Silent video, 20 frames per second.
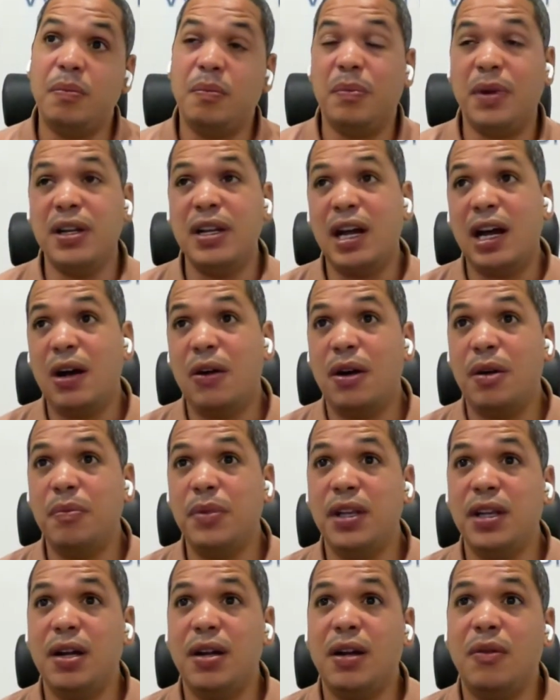But now, I
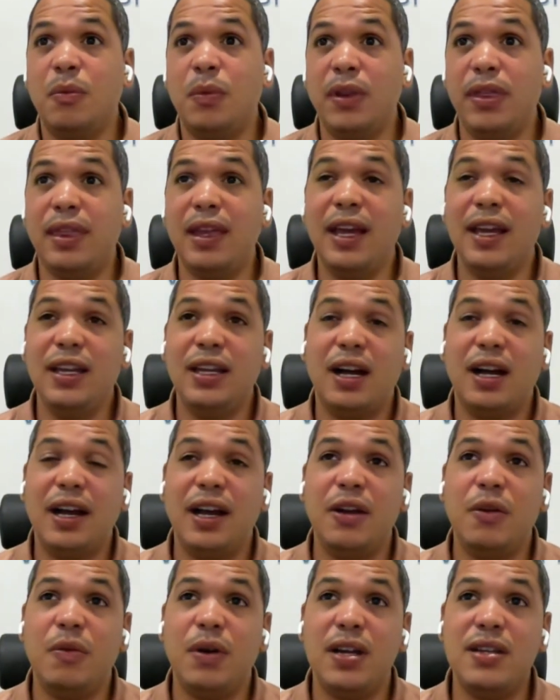mean, with AI
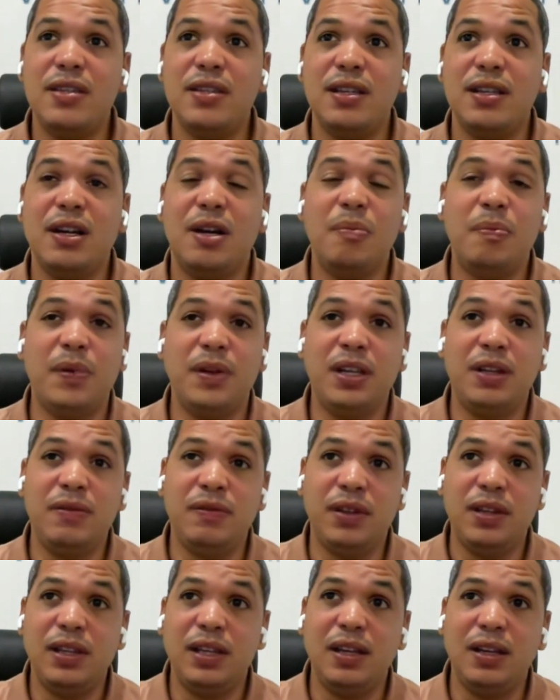rising up, and
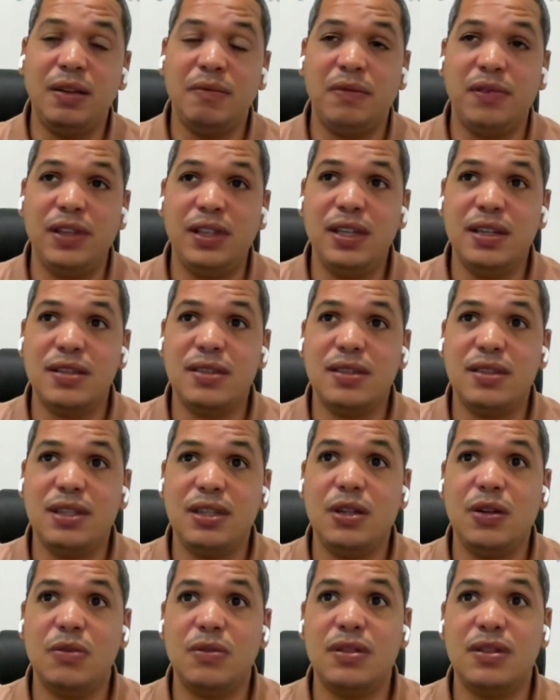even the NVIDIA
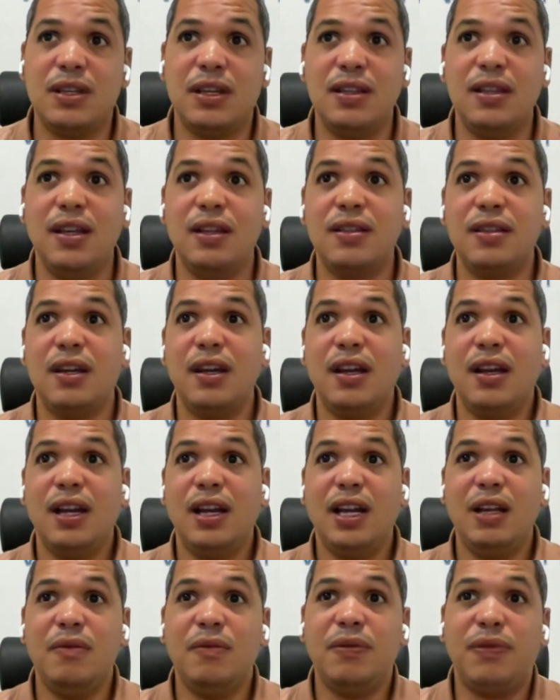CEO said that
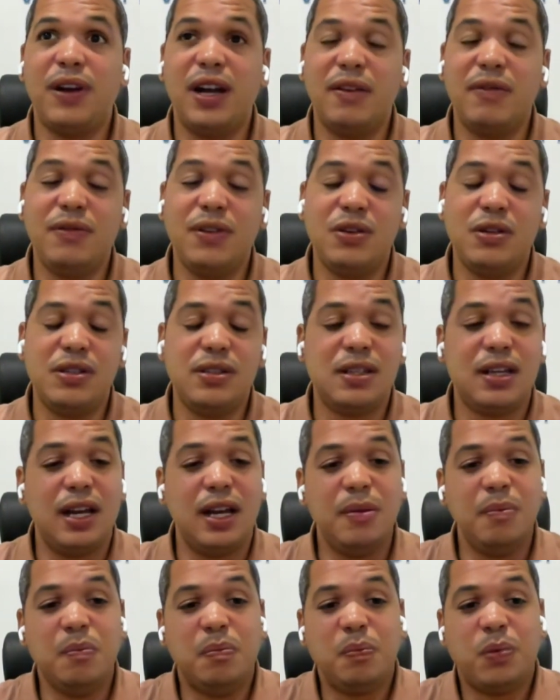in 5 years'
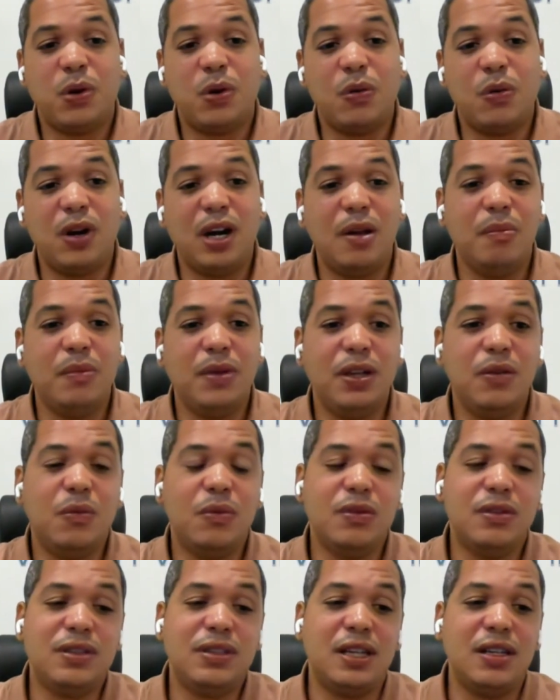time, programming
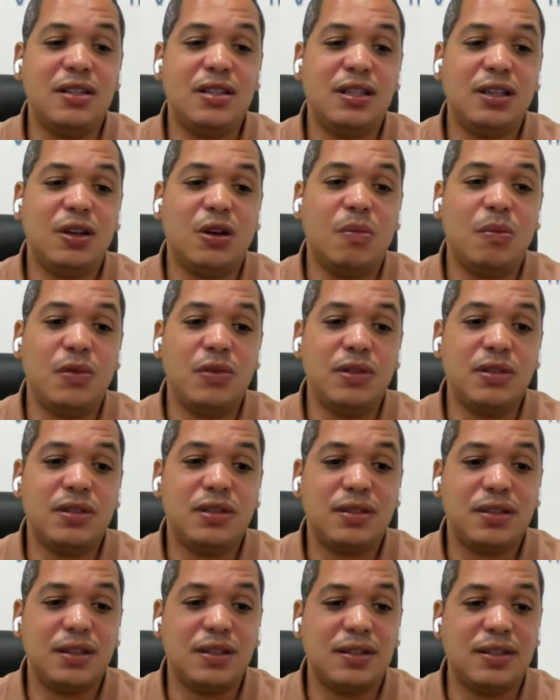will essentially
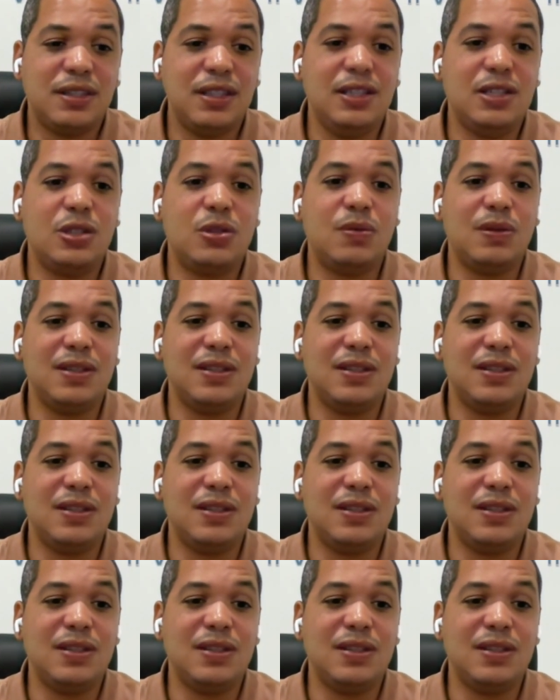almost cease to